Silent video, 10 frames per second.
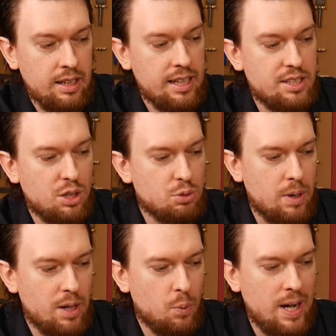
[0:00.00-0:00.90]
is a
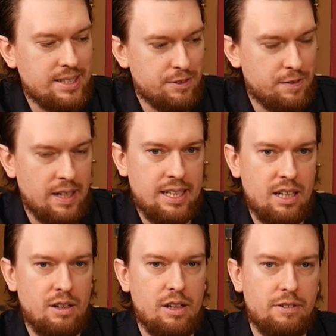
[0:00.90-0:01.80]
great way to find
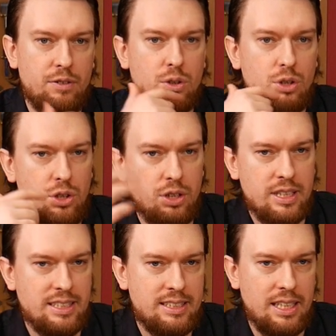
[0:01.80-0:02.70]
out if you're good
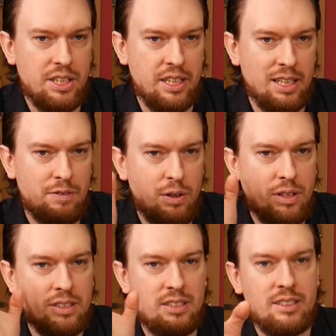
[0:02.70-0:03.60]
at stitching. If you
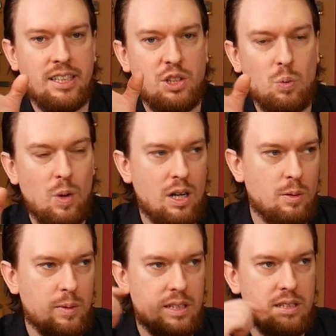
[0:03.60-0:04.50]
can stitch
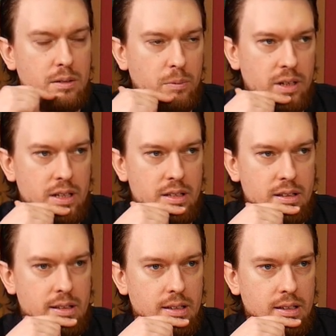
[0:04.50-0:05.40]
well with
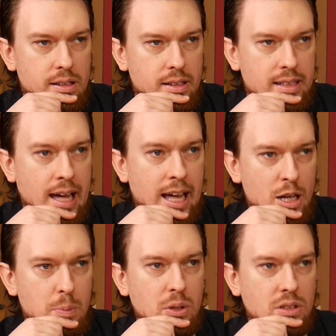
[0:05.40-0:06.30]
with
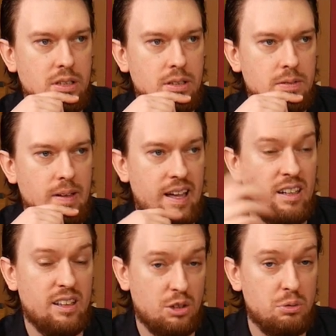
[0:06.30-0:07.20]
cabled
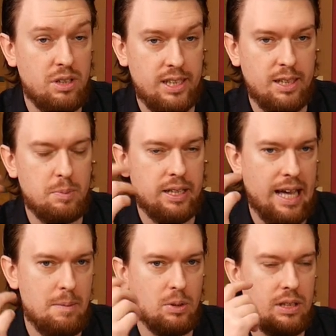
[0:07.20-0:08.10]
anything really, but
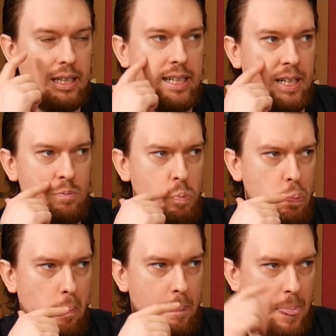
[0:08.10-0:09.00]
cabled linen,
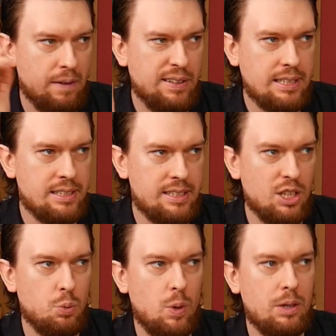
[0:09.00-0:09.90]
if you can
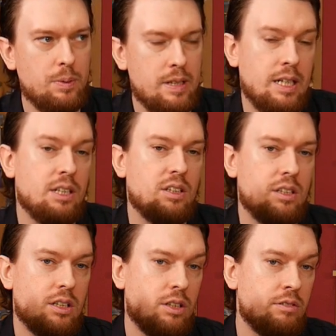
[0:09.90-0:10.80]
stitch well with it,
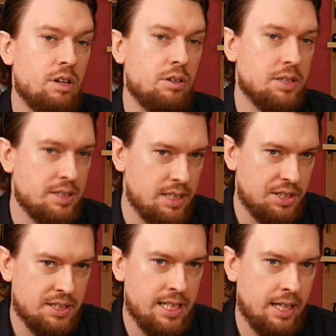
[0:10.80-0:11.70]
you know your
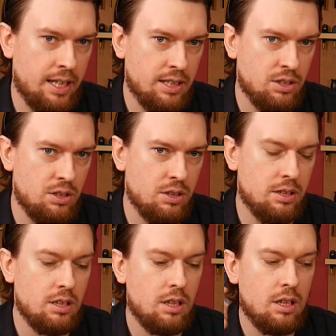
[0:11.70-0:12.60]
stitching technique is good.